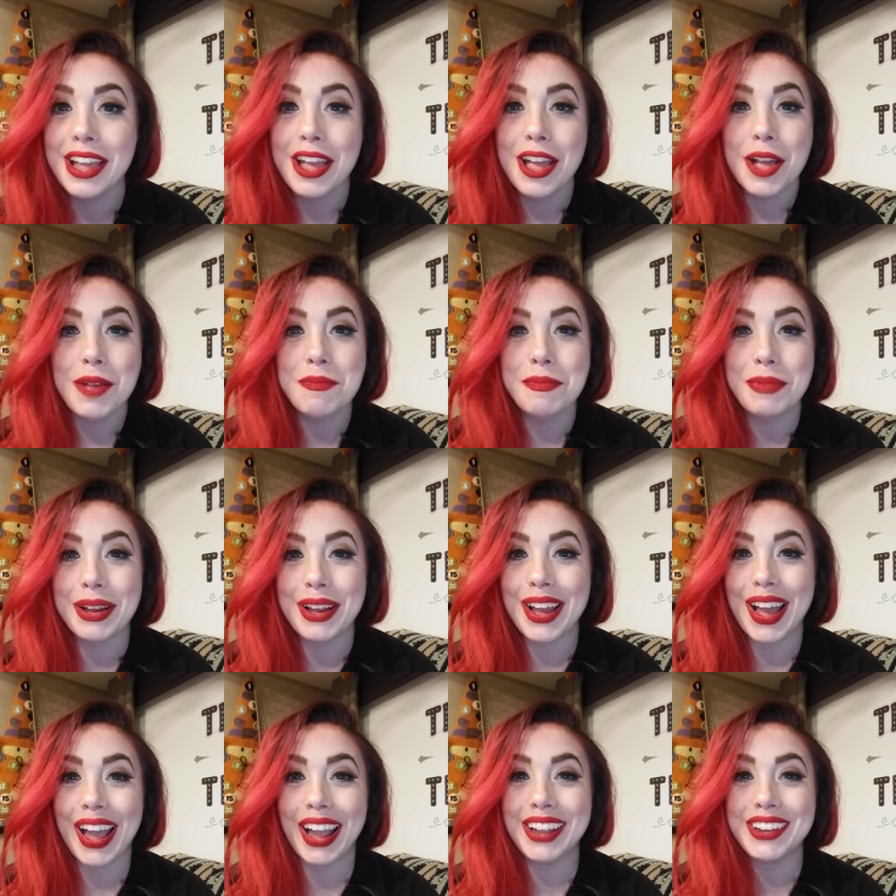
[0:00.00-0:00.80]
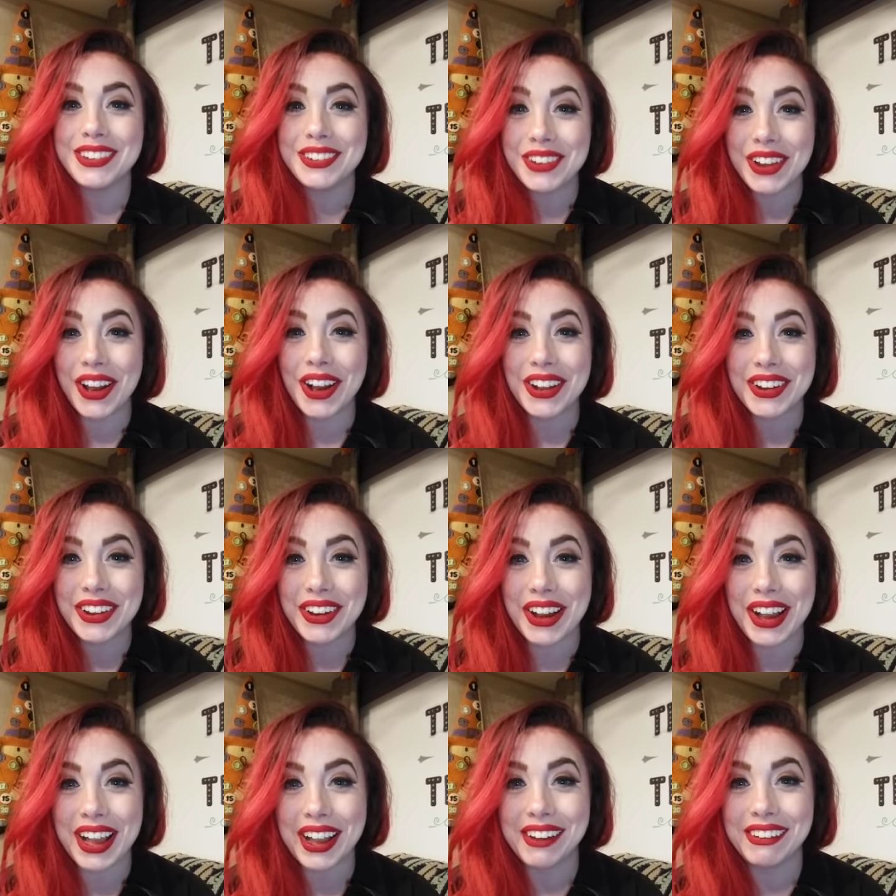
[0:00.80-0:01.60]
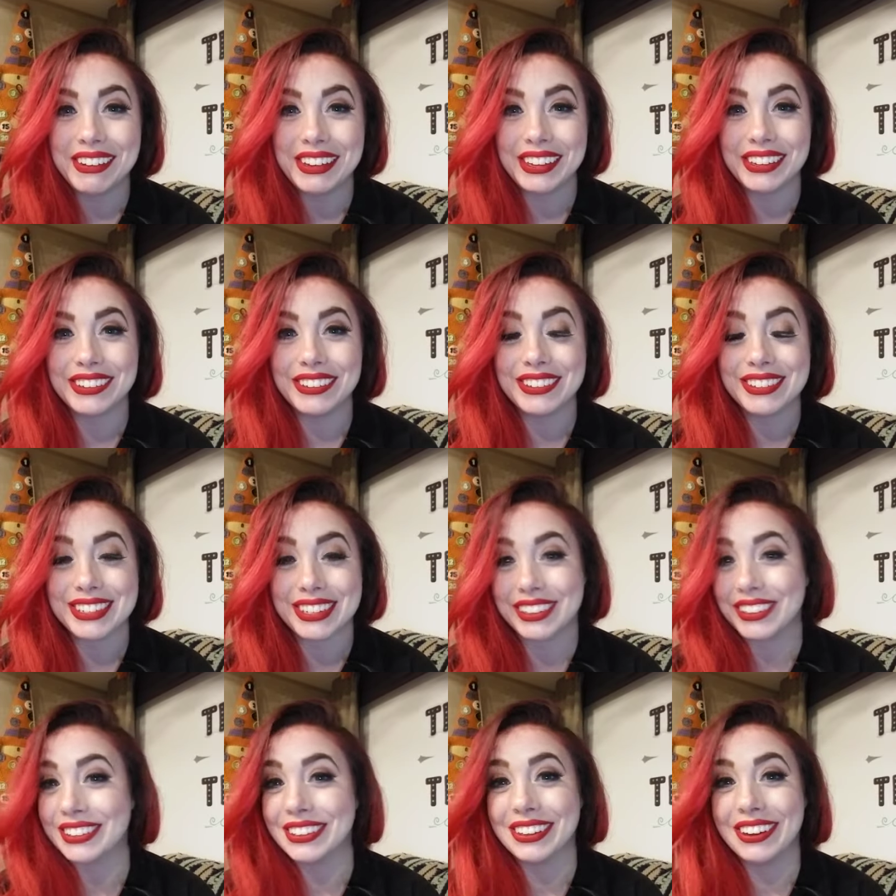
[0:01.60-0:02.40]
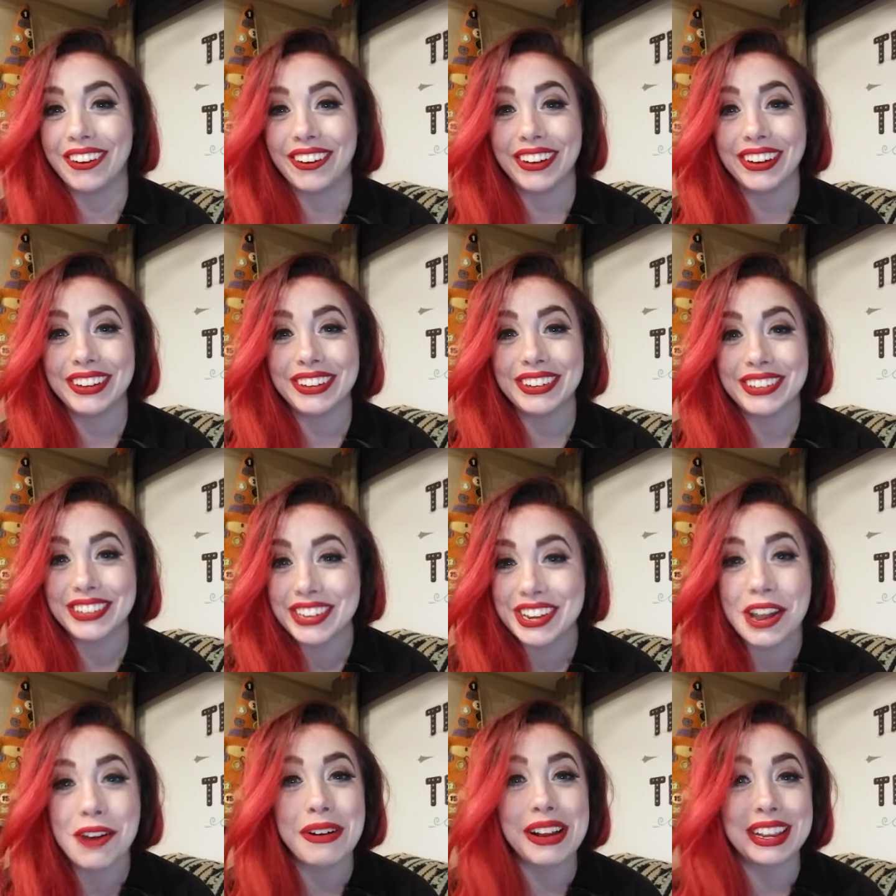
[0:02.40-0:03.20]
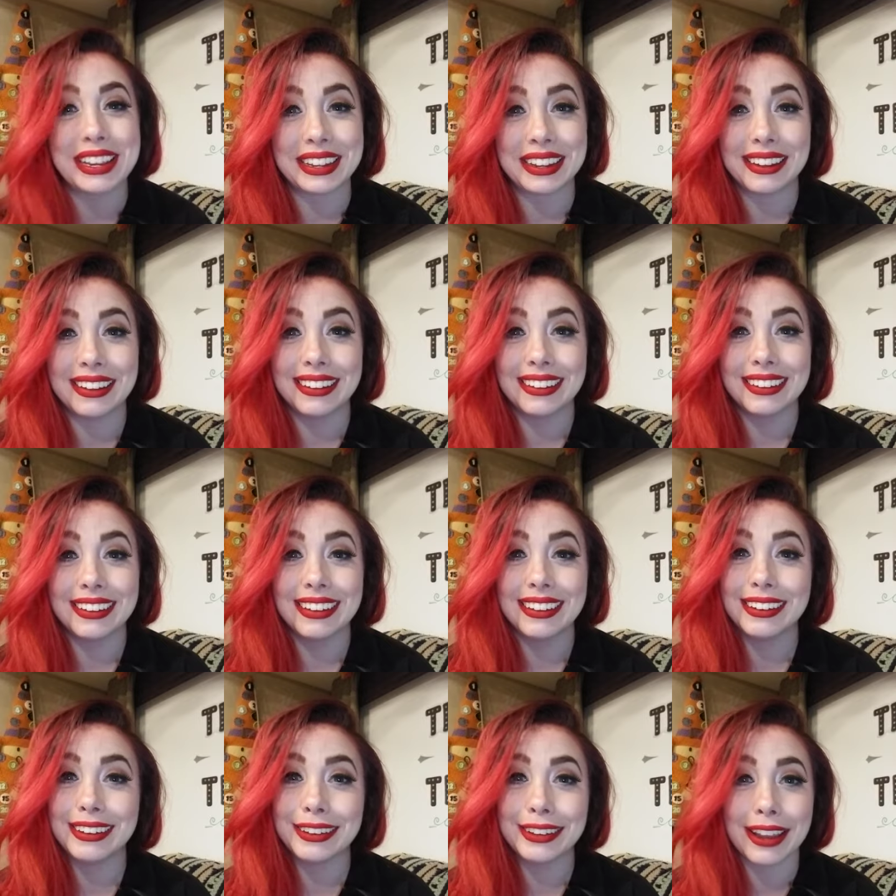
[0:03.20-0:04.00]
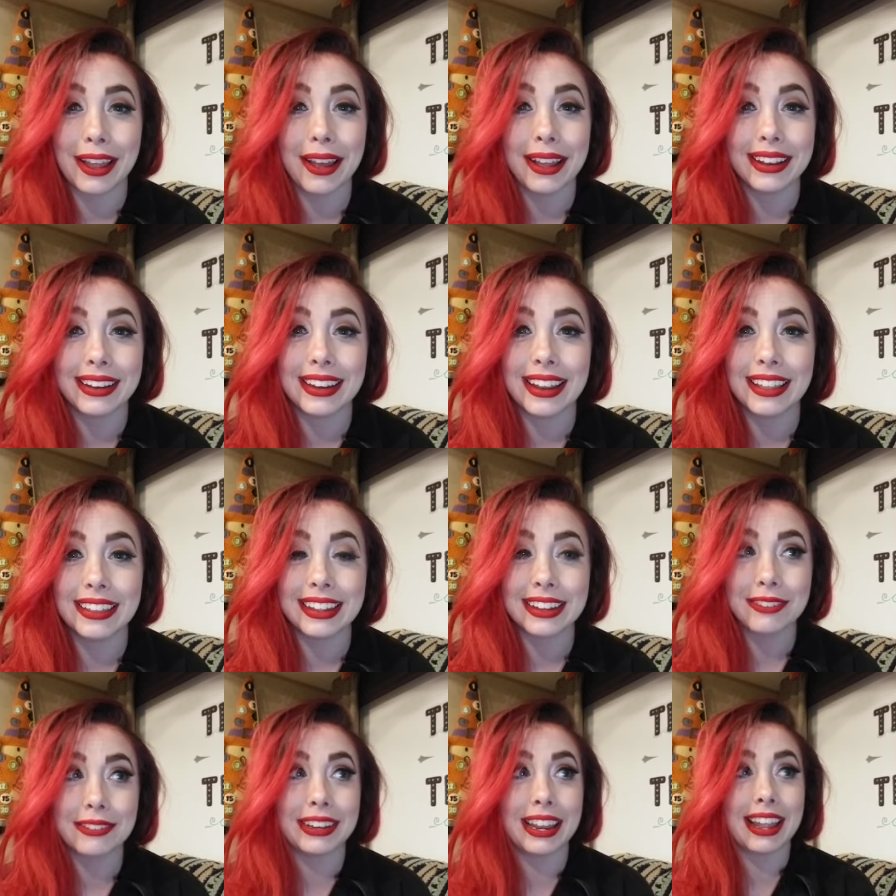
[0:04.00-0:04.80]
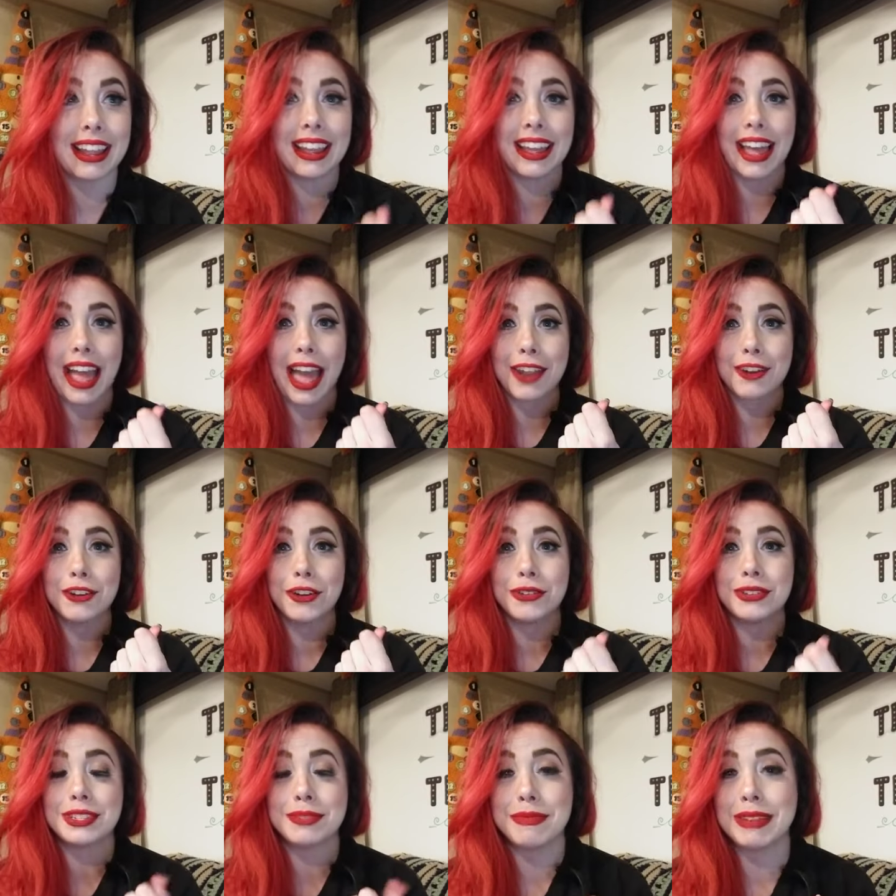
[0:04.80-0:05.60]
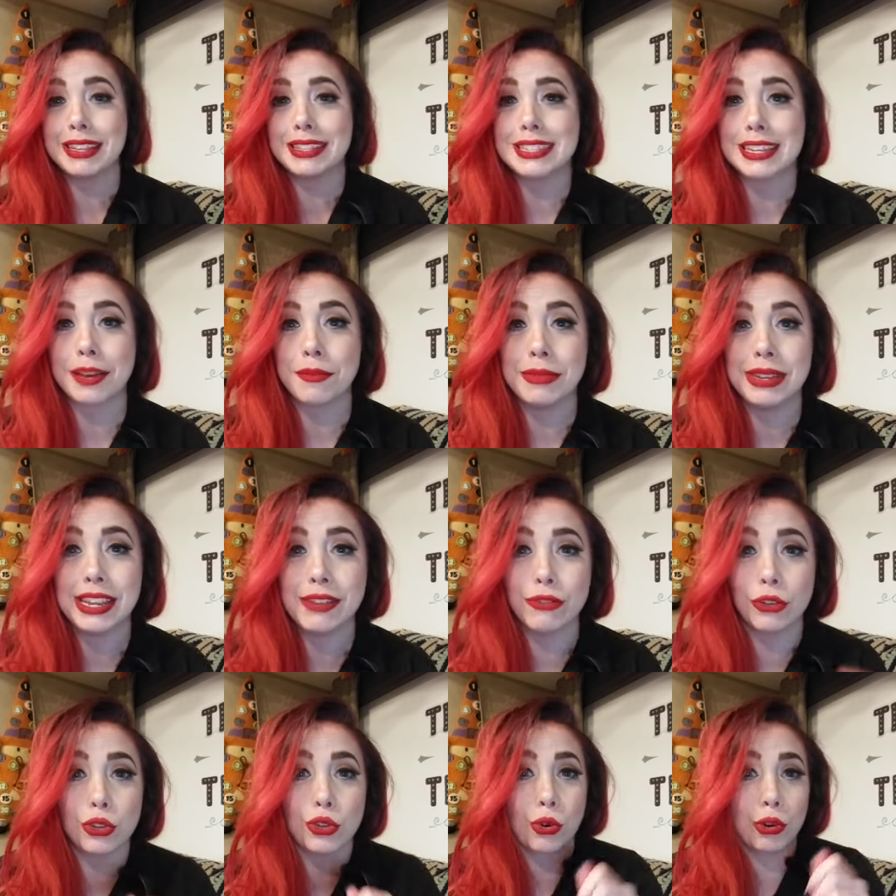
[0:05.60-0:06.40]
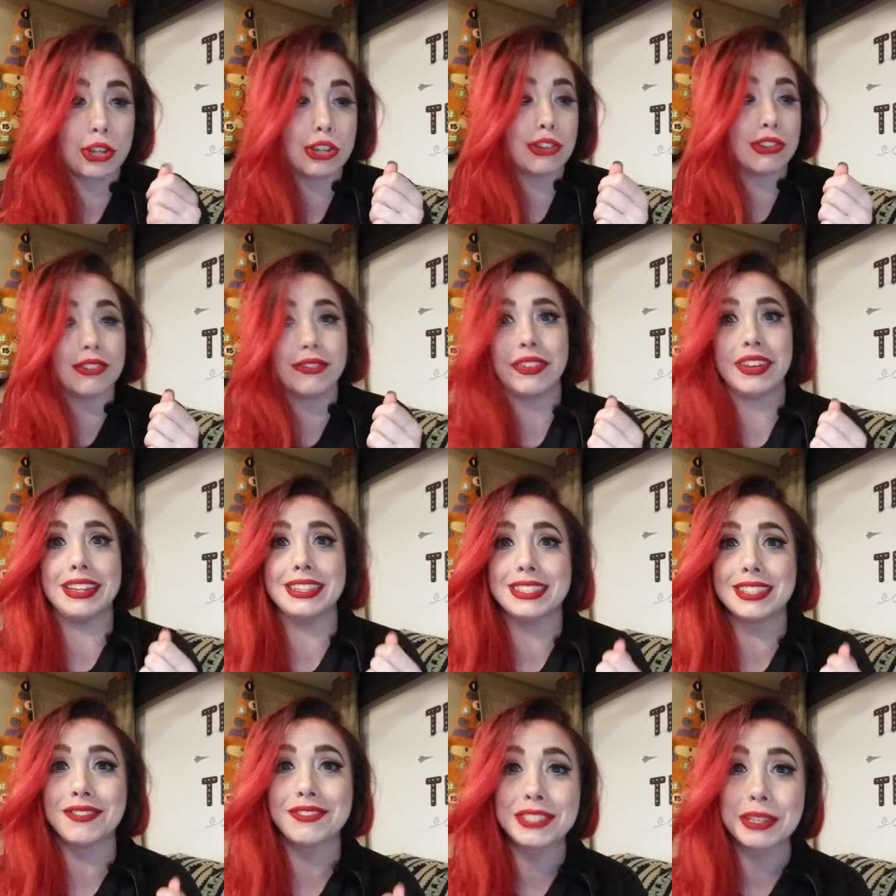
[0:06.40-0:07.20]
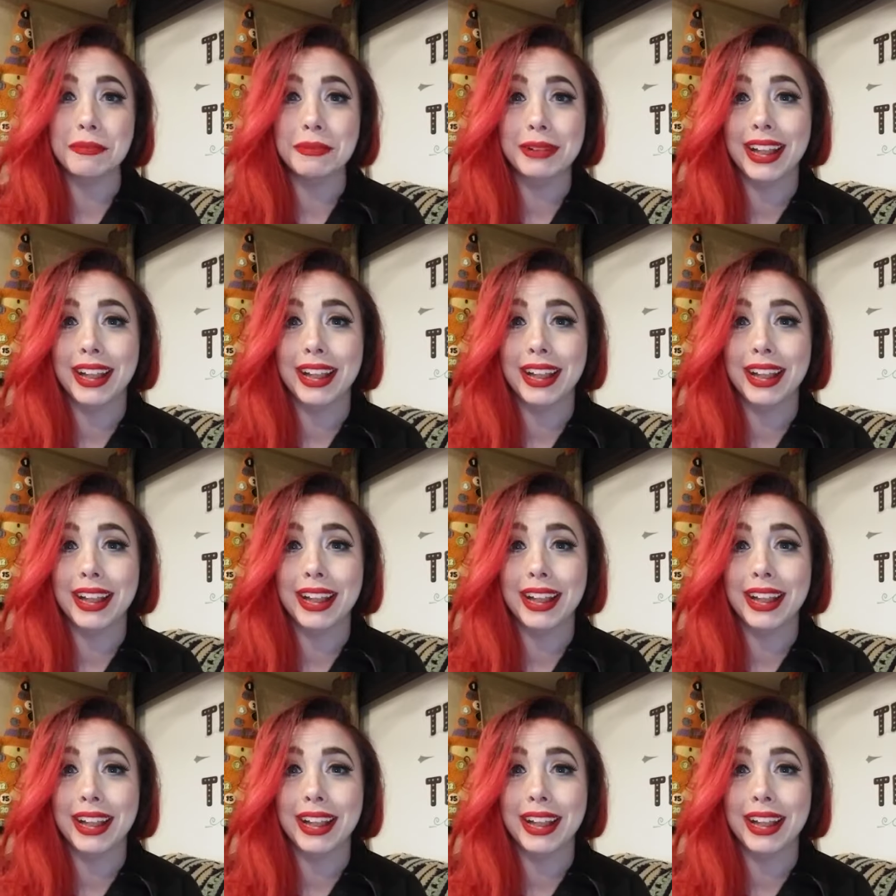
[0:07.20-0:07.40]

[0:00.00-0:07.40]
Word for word: but I do not know how to use a curling iron. No idea none like when i i don't know to me it's like a medieval torture device of some